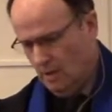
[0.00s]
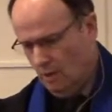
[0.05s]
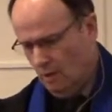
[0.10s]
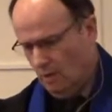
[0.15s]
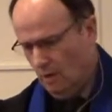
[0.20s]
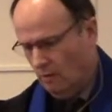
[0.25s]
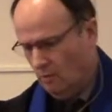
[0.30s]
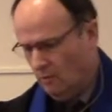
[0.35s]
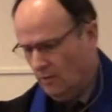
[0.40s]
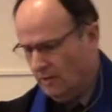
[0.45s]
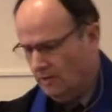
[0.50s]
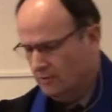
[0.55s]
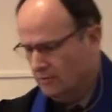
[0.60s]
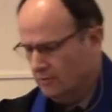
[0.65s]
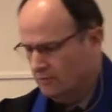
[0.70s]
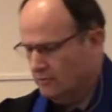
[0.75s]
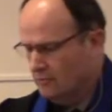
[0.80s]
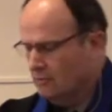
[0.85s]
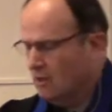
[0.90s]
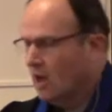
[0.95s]
What we
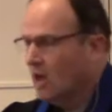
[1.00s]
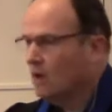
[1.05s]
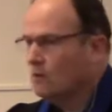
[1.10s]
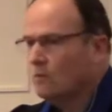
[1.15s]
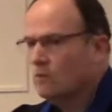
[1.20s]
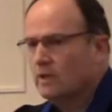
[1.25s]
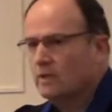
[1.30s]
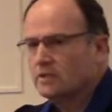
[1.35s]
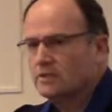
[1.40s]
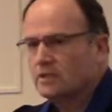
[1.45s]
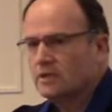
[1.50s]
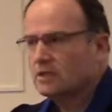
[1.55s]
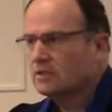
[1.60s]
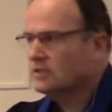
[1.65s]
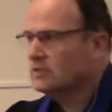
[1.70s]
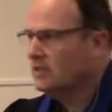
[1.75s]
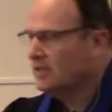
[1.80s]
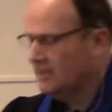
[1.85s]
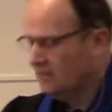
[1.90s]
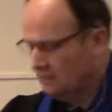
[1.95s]
do, how we
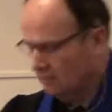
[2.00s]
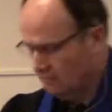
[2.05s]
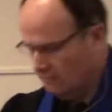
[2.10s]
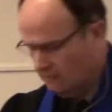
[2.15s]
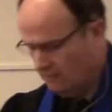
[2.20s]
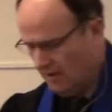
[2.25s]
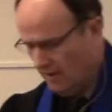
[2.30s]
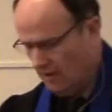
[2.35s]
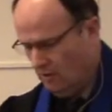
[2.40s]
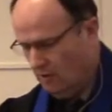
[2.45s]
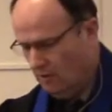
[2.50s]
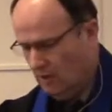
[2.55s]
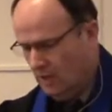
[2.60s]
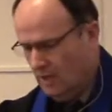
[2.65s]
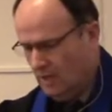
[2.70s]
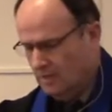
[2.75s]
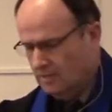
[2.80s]
succeed or fail,